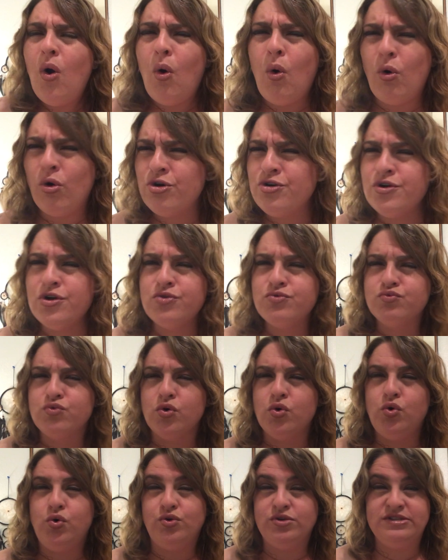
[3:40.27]
Order and
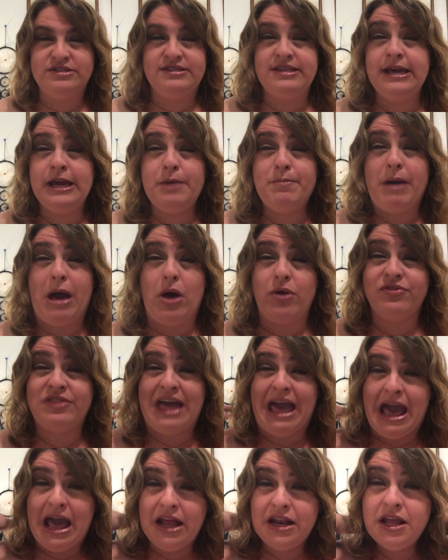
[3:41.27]
rules, think about
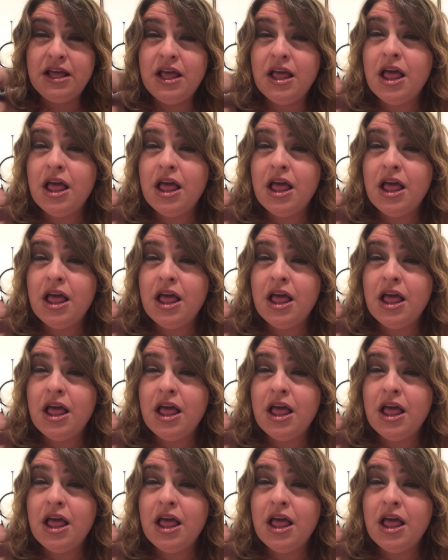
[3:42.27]
that.